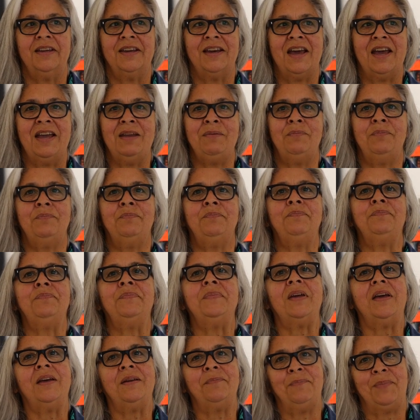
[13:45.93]

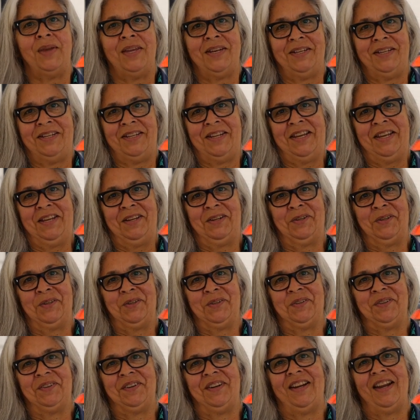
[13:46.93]
I'm a
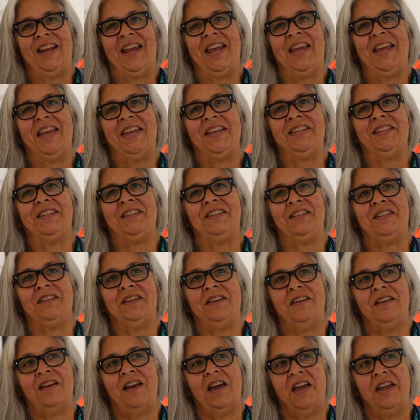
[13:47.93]
meditator and
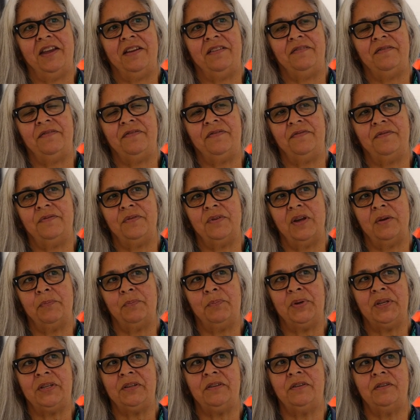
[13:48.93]
I've
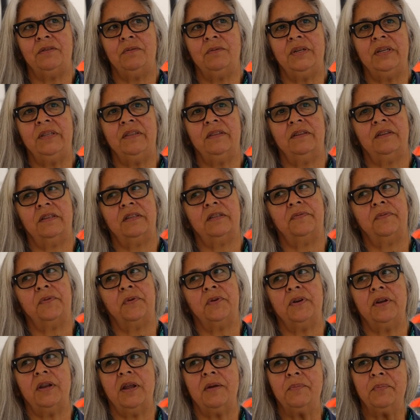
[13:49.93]
been doing this
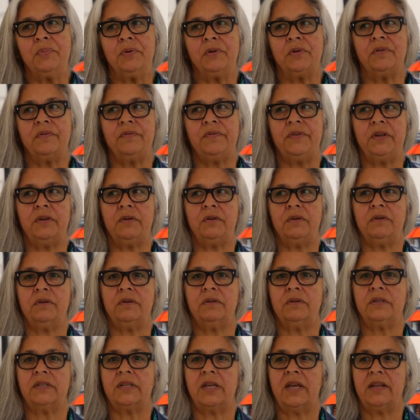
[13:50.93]
for a number of
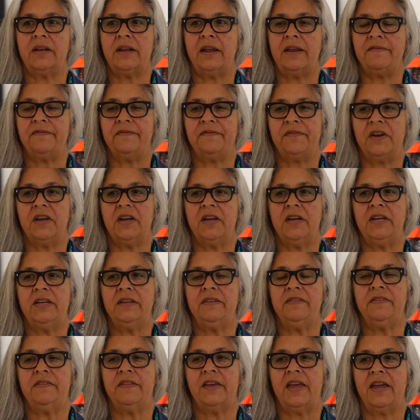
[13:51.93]
years and I
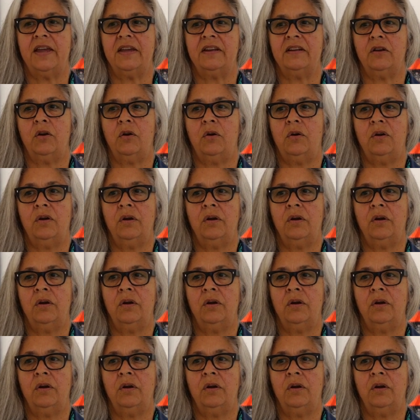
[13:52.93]
find that